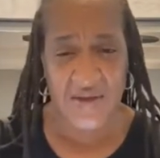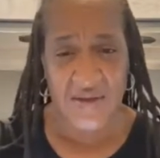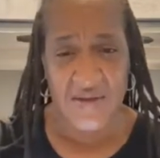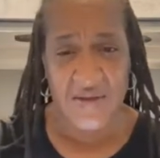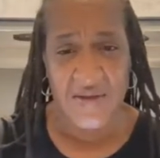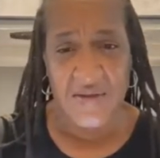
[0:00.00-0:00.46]

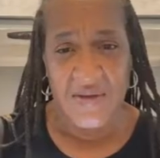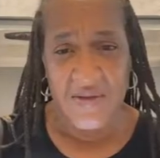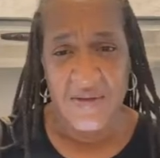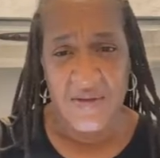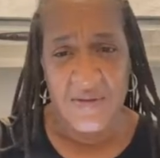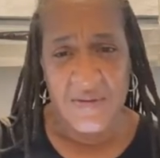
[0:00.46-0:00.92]

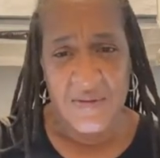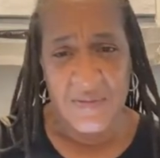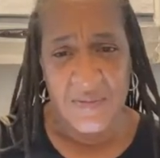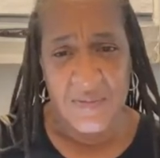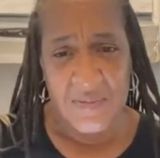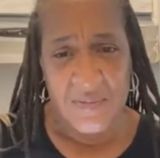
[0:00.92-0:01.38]

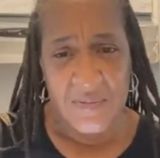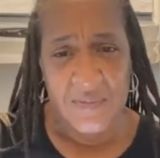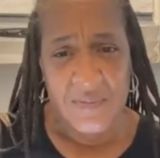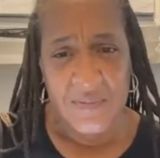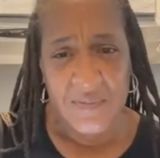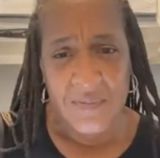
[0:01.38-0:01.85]

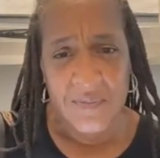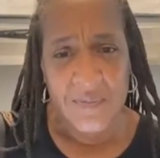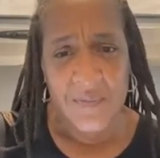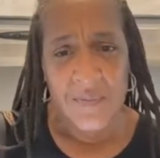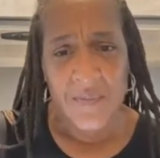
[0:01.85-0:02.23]
[no speech]